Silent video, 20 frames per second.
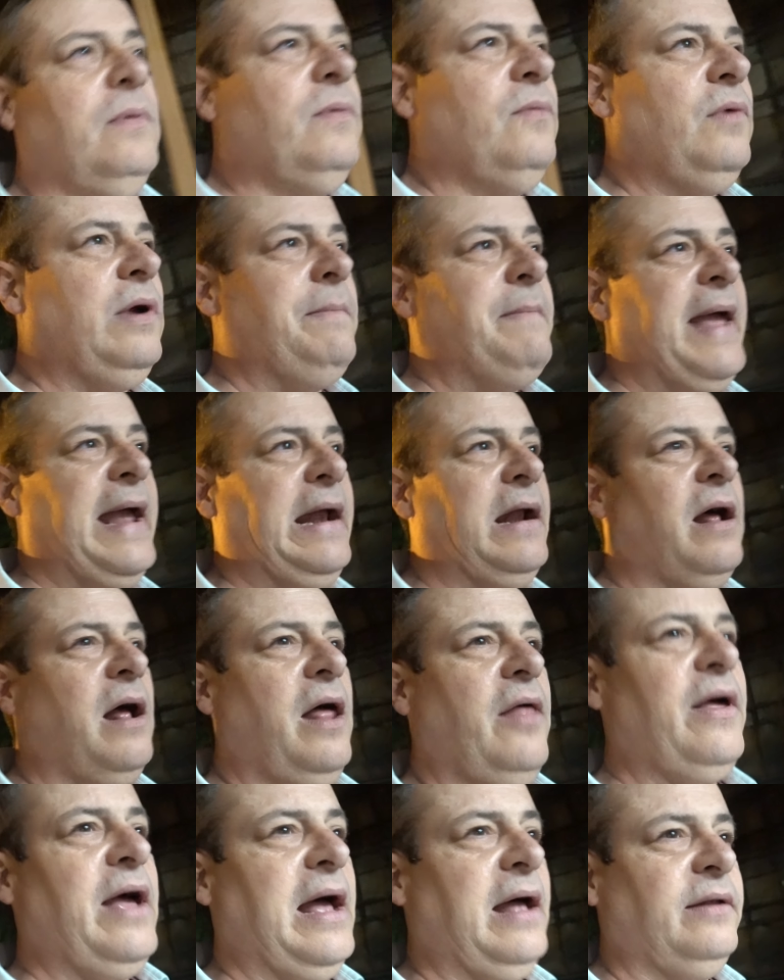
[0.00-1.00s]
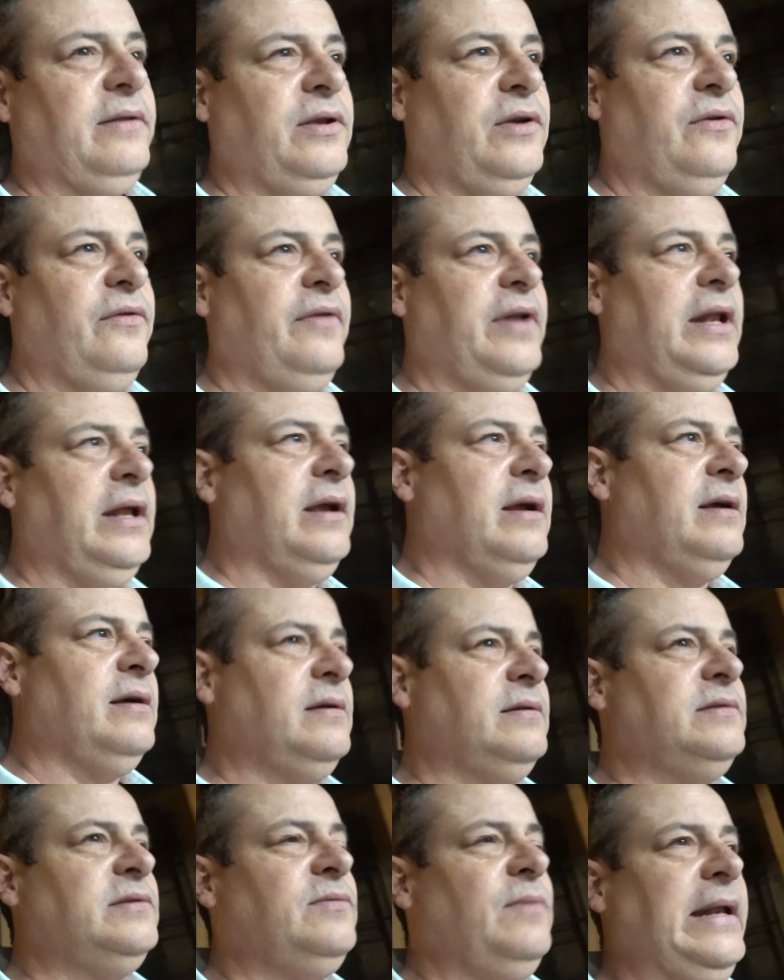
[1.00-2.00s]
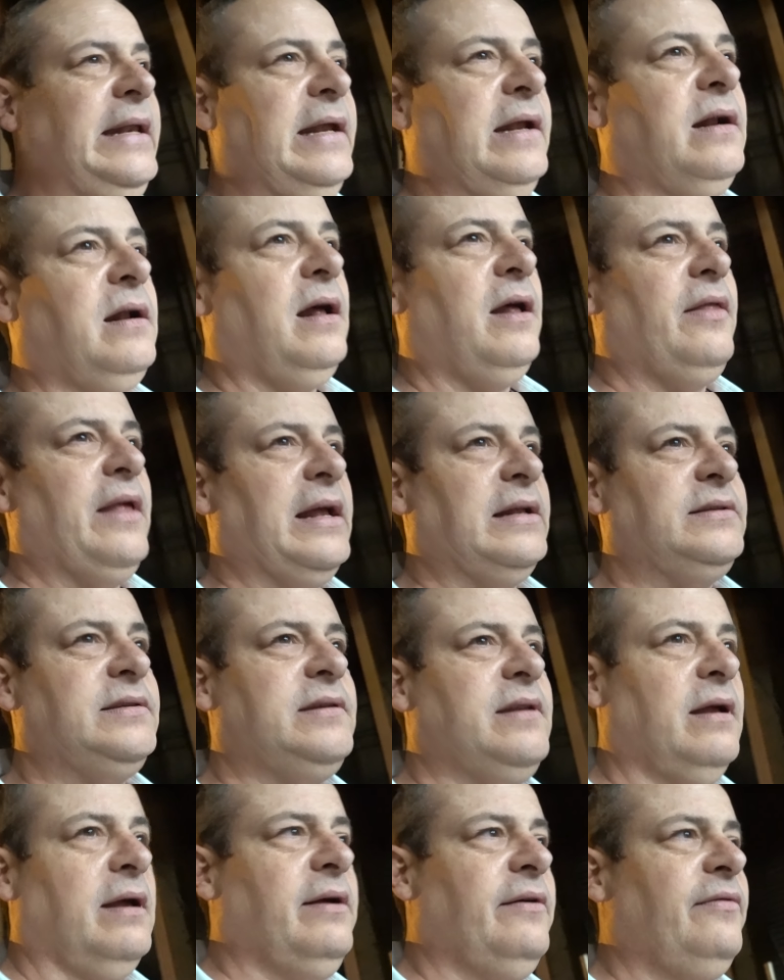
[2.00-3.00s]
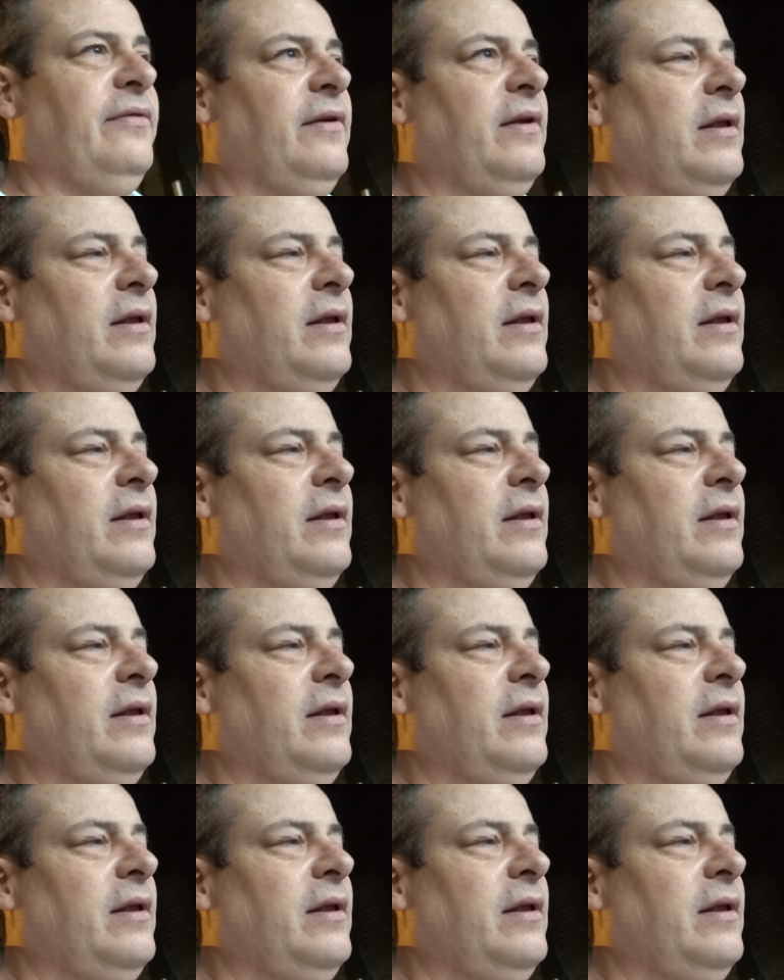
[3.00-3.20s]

We made all the how-to videos, we did all that stuff.